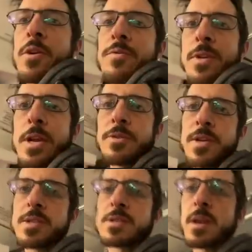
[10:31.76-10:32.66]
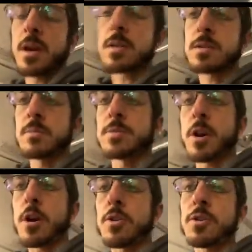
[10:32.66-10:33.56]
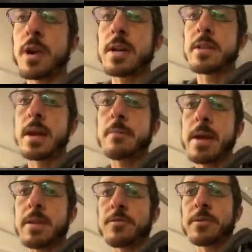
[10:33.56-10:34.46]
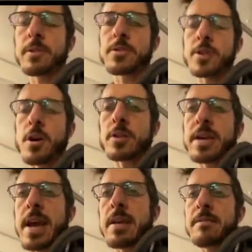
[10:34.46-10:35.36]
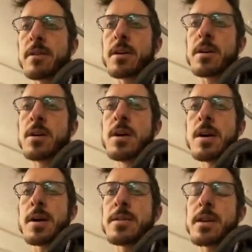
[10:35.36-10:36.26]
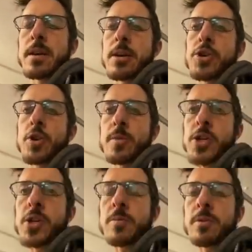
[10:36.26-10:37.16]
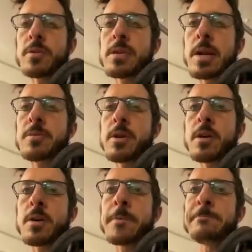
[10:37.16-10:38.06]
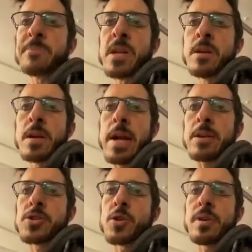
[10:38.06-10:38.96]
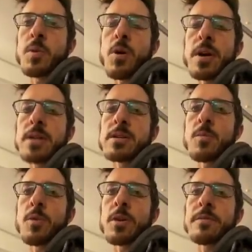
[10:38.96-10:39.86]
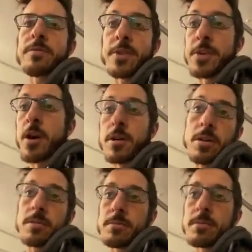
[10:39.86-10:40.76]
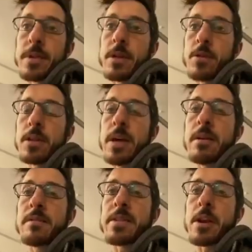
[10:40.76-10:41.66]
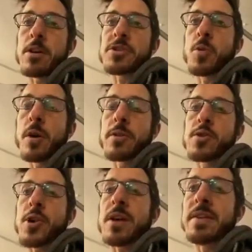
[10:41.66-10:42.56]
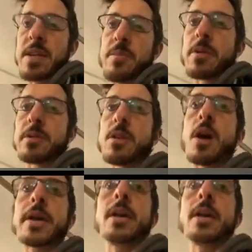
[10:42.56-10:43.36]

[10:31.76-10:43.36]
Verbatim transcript: over here this is a custom dog crate that I made for their dog. They have a I think like a German Shepherd type dog, and so they wanted somewhere for the dog to, you know, live, and then also while they're driving to be able to lock it